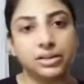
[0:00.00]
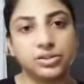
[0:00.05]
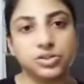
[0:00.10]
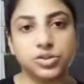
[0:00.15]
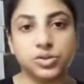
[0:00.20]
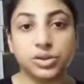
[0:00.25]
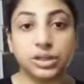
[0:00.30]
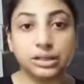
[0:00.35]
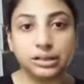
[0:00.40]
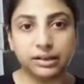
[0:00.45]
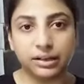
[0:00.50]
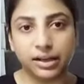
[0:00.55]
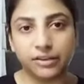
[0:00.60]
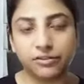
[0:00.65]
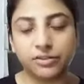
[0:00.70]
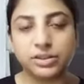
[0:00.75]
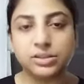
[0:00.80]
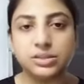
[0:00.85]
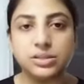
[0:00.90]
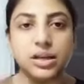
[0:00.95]
and you can leave
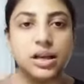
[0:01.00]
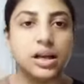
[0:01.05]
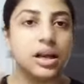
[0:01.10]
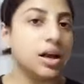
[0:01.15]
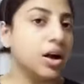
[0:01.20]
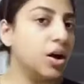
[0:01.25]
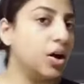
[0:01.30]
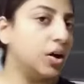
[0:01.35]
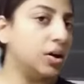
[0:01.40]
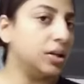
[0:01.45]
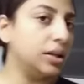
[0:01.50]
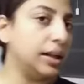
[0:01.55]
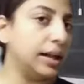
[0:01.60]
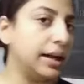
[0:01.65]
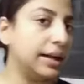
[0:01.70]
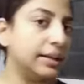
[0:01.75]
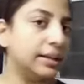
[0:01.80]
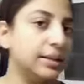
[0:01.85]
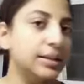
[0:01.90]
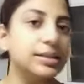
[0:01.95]
it on
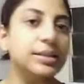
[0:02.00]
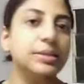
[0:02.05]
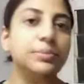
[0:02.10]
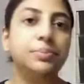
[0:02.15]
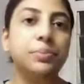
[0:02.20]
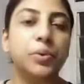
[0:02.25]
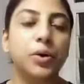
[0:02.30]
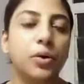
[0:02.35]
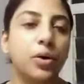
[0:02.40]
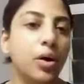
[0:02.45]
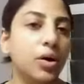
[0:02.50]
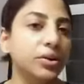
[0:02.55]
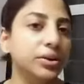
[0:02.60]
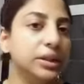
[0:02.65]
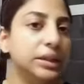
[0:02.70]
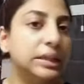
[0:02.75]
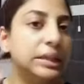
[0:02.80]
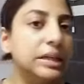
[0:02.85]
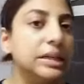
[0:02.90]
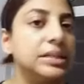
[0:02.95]
like this and
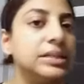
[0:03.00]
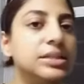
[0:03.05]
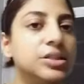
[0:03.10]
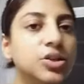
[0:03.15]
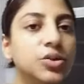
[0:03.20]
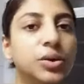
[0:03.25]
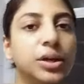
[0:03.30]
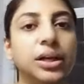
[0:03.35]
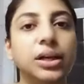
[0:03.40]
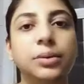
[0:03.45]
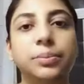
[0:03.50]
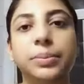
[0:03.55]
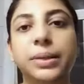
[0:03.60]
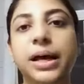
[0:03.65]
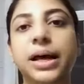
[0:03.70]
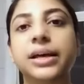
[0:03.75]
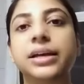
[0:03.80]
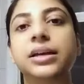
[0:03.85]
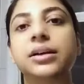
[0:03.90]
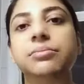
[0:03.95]
on this you can
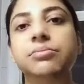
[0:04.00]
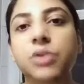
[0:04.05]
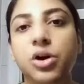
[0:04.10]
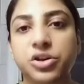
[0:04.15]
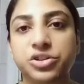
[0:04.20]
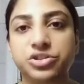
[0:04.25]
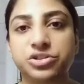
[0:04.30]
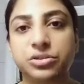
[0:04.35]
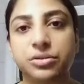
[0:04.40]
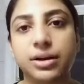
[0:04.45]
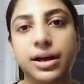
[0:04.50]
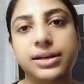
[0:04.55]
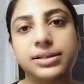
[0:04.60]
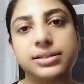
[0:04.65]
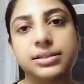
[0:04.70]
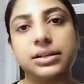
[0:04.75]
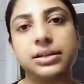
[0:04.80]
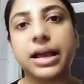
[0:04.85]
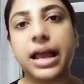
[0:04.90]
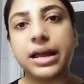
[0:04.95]
apply a
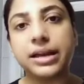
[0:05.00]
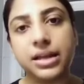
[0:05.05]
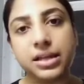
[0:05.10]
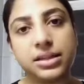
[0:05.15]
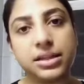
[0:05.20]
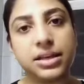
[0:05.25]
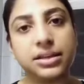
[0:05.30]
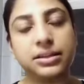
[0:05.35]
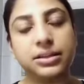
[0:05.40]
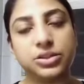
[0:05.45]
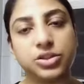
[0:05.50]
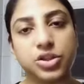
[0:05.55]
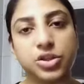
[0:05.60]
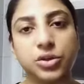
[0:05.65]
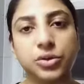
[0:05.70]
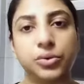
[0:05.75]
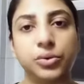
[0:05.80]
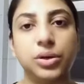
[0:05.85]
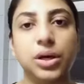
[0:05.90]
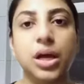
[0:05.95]
moisturizer, anything that
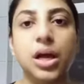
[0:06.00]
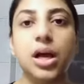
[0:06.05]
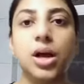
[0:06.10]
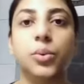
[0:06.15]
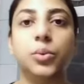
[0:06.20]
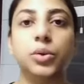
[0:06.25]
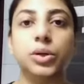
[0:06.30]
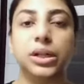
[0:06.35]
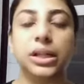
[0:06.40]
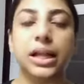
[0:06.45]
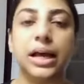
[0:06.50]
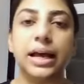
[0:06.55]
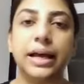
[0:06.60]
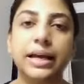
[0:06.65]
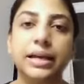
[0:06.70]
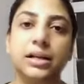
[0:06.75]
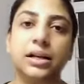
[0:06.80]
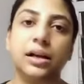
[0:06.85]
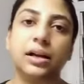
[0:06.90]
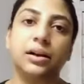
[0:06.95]
you would
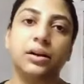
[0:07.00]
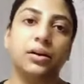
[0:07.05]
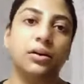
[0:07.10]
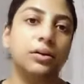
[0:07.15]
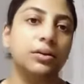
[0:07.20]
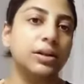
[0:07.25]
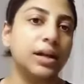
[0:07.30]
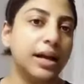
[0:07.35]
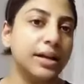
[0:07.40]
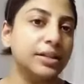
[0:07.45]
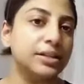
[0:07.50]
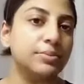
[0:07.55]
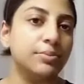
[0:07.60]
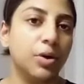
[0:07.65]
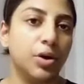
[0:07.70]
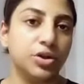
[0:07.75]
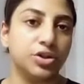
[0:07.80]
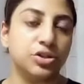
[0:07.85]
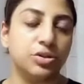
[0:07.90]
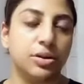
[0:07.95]
like or nice
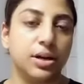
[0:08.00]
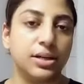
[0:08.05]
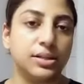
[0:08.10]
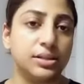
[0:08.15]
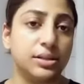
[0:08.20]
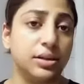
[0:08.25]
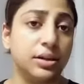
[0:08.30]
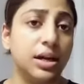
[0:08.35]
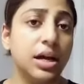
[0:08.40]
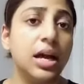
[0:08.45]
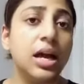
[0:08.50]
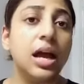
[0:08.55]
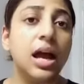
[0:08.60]
moisturizer.